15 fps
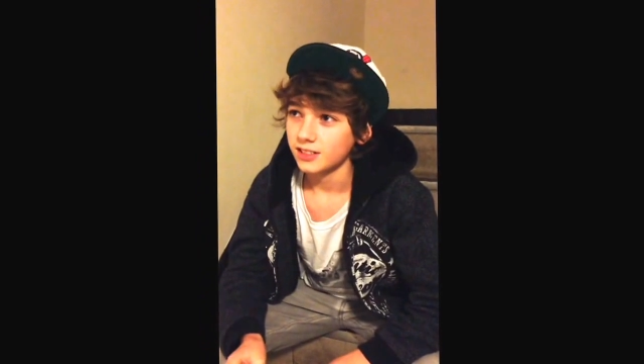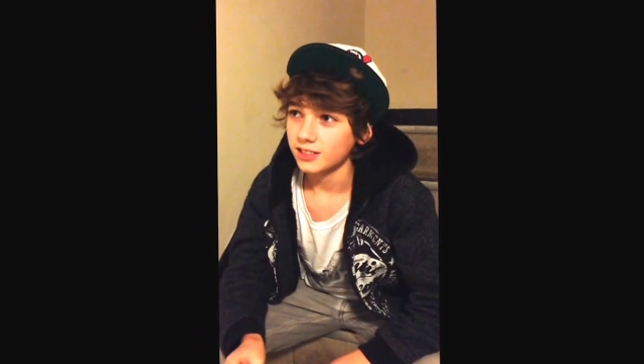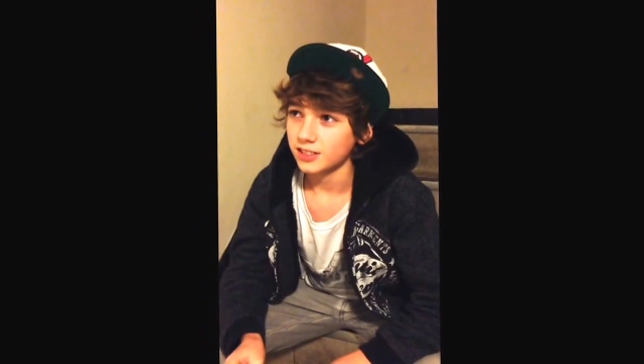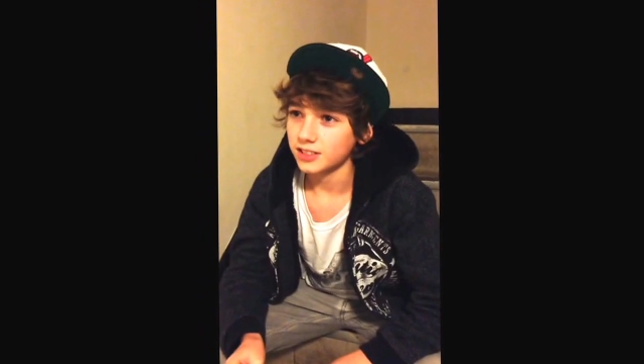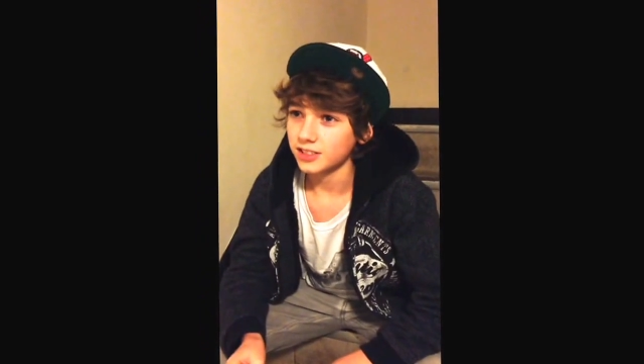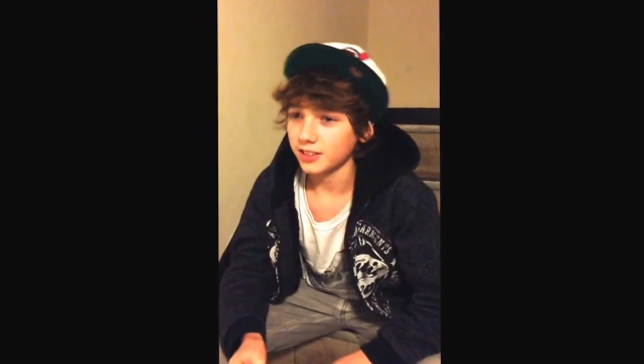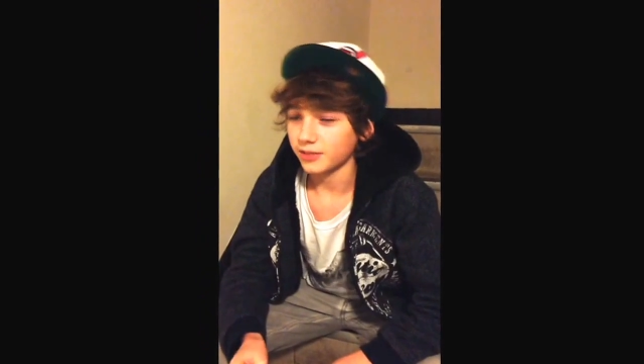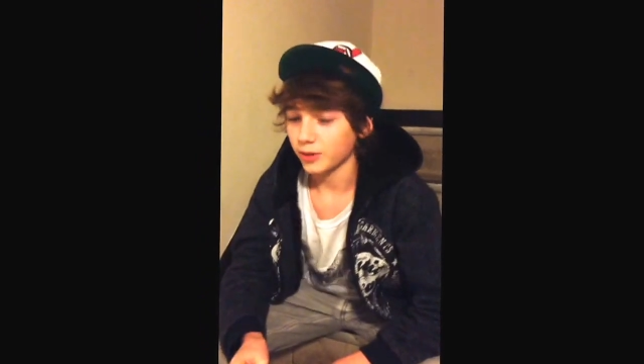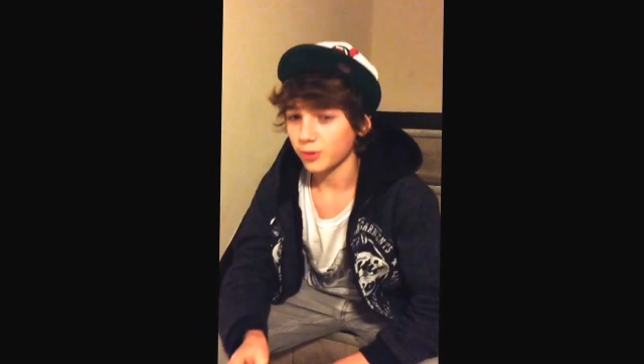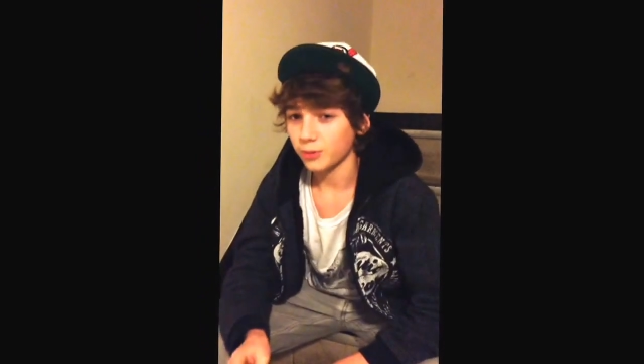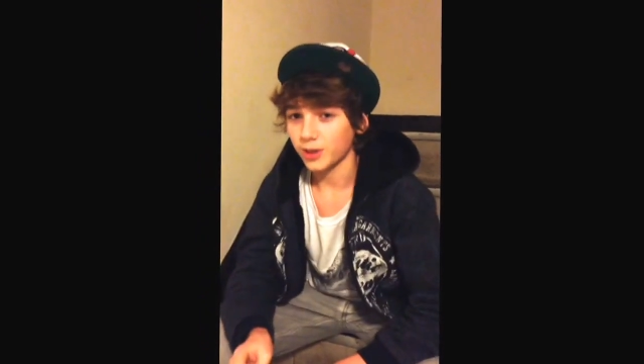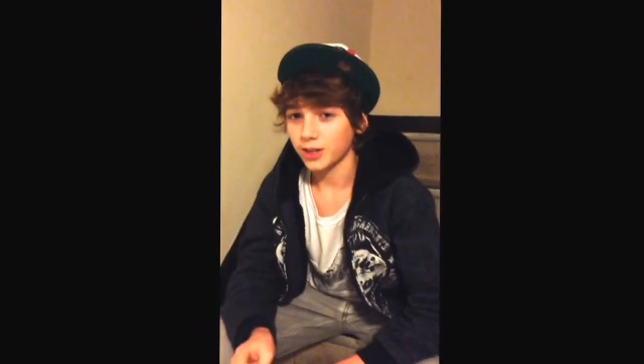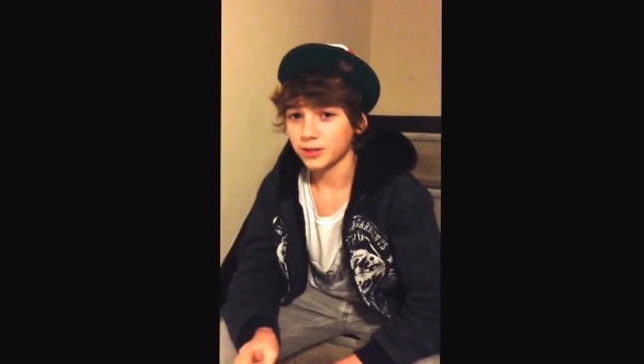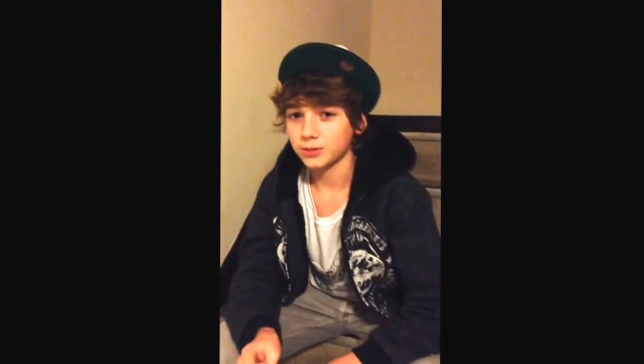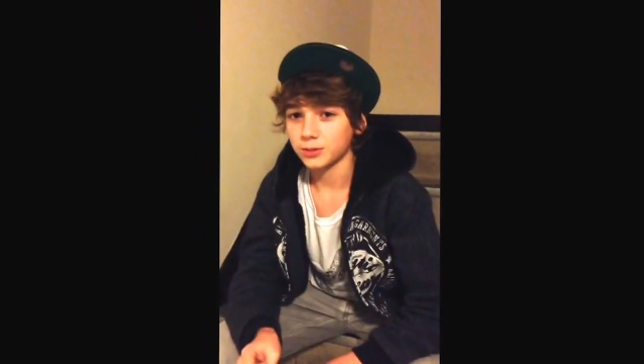I just haven't got
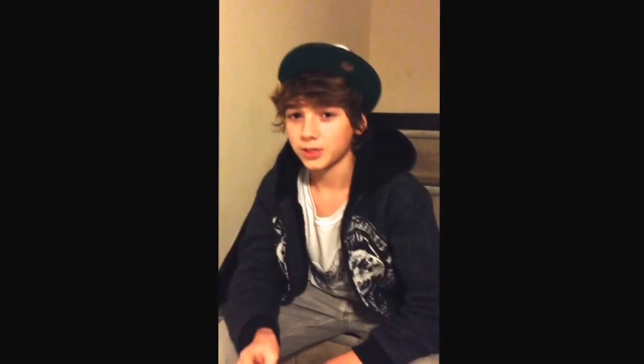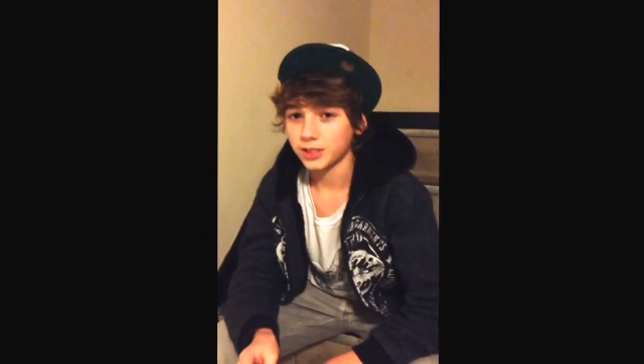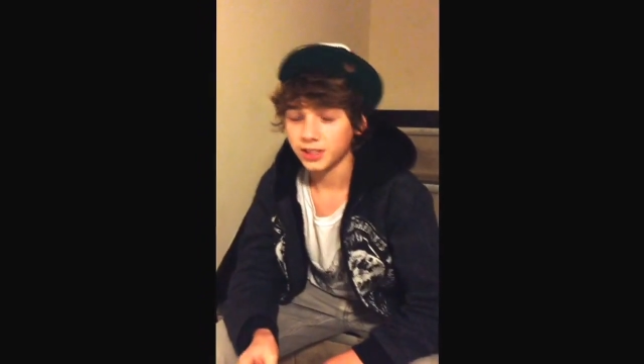around to it